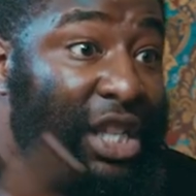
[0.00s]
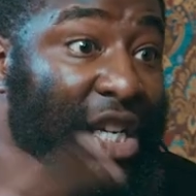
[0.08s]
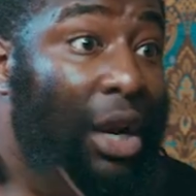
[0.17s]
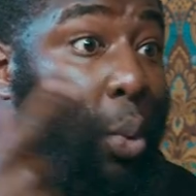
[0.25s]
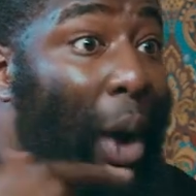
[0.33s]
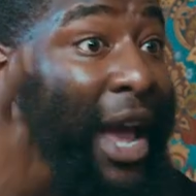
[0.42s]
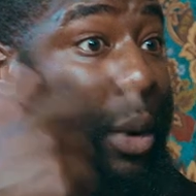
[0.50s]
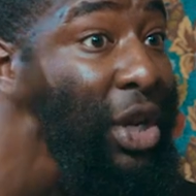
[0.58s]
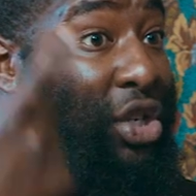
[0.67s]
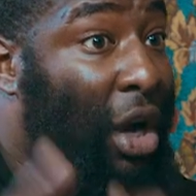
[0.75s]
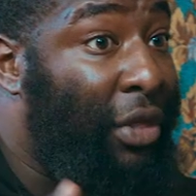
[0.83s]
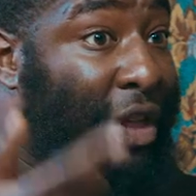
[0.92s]
to the way in
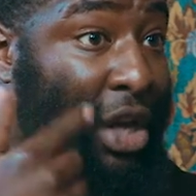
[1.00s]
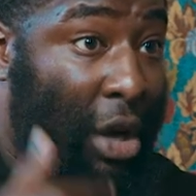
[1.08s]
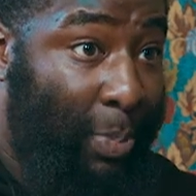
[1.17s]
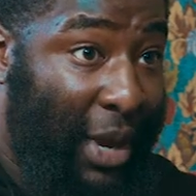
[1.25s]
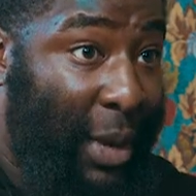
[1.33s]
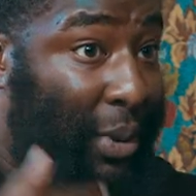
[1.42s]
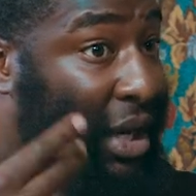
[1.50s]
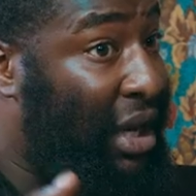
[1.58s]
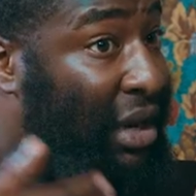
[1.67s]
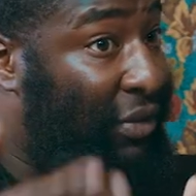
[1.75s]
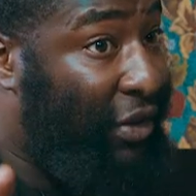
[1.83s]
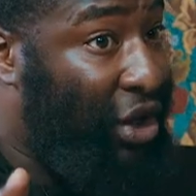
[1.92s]
which other young people and
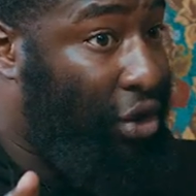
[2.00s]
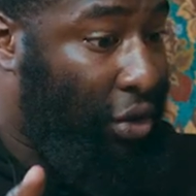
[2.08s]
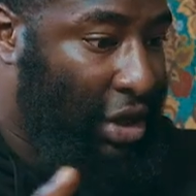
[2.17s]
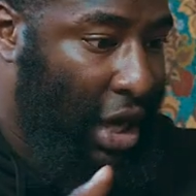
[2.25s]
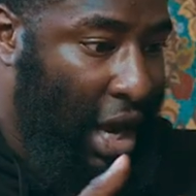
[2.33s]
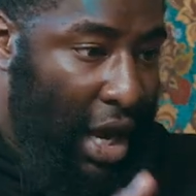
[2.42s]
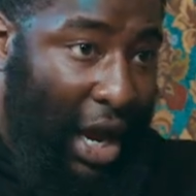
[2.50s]
individuals